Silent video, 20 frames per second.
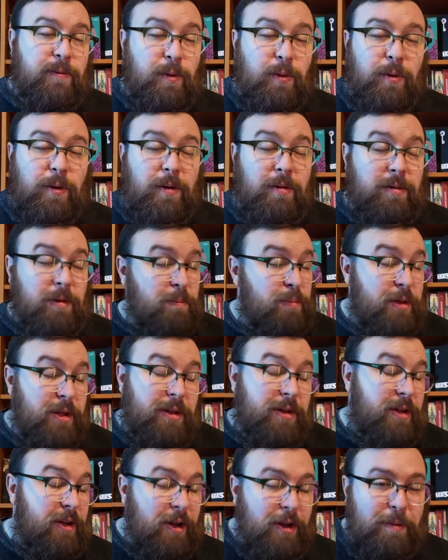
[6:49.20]
For
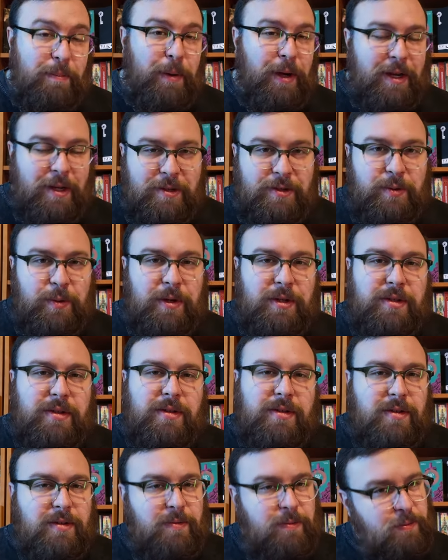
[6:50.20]
completely unbiased
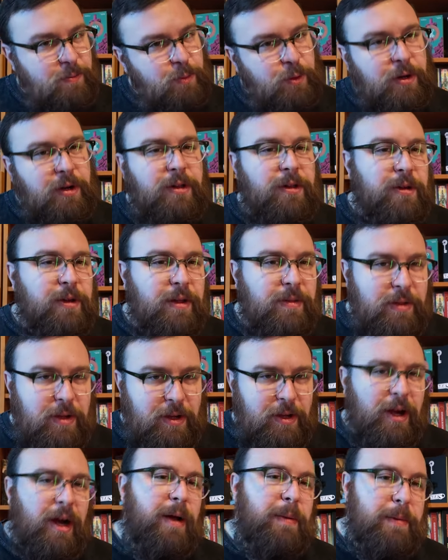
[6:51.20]
reasons, we're going to look at the
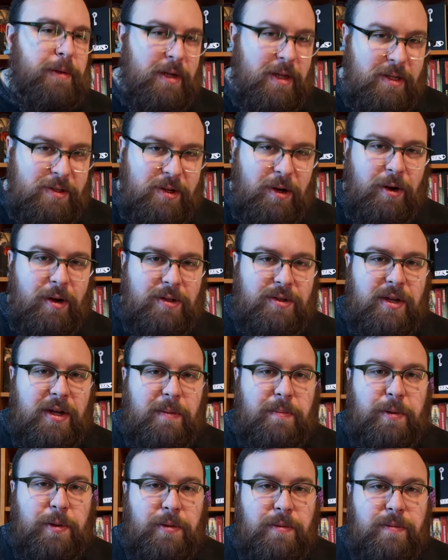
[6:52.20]
goblin as our
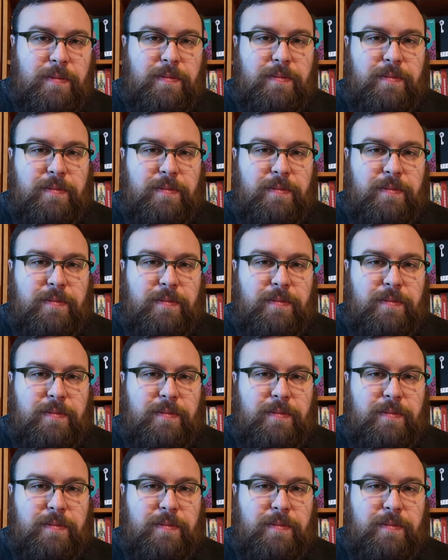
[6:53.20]
example.